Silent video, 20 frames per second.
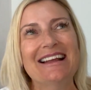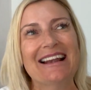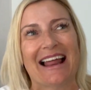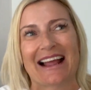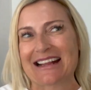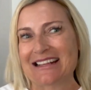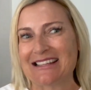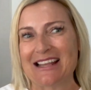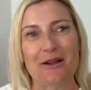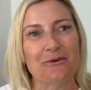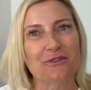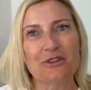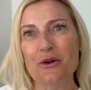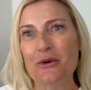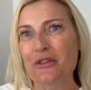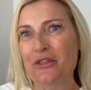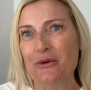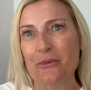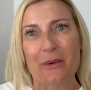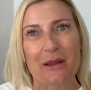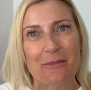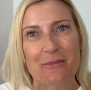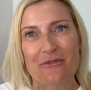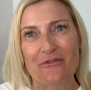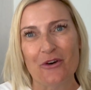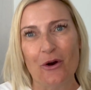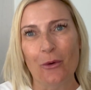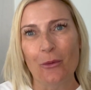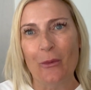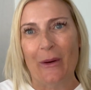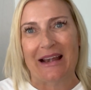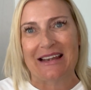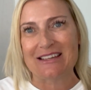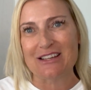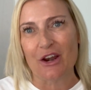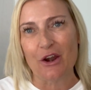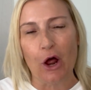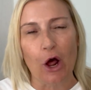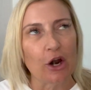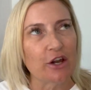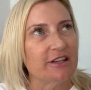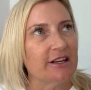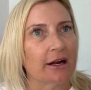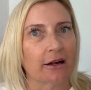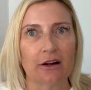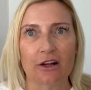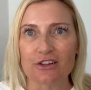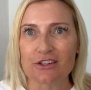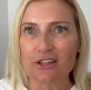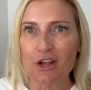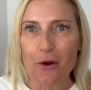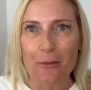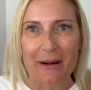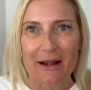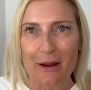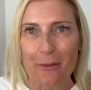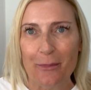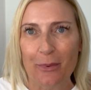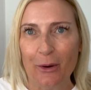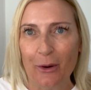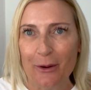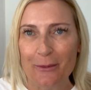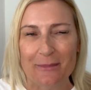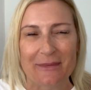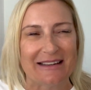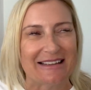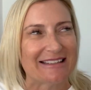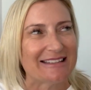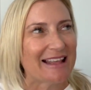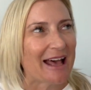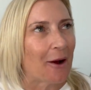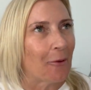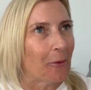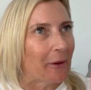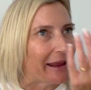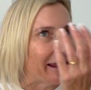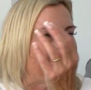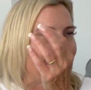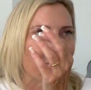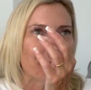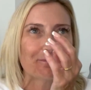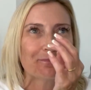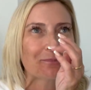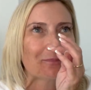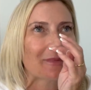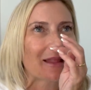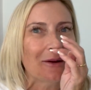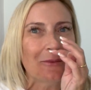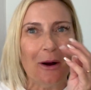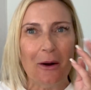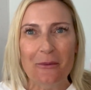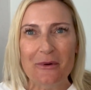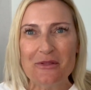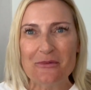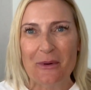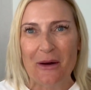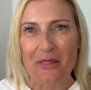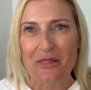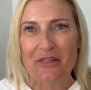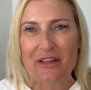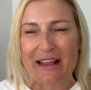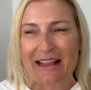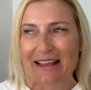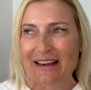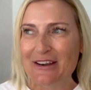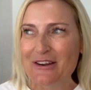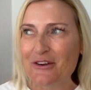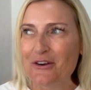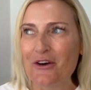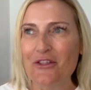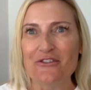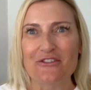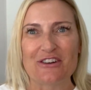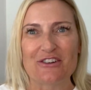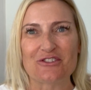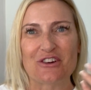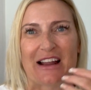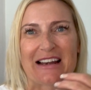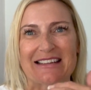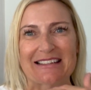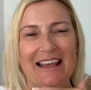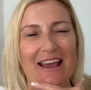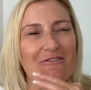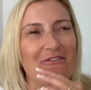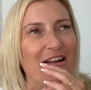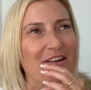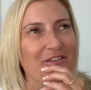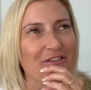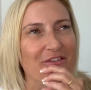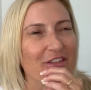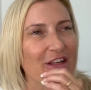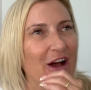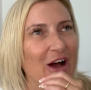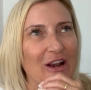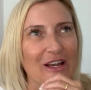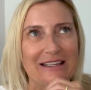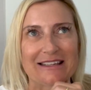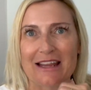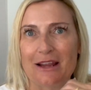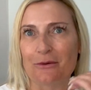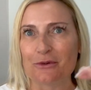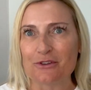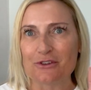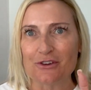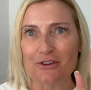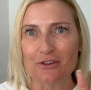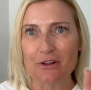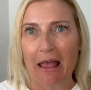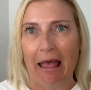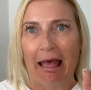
Like I say, it was only the week before we went on holiday. I've got so many appointments that week, what with one thing and another, and trying to get ready for the holiday. It was just,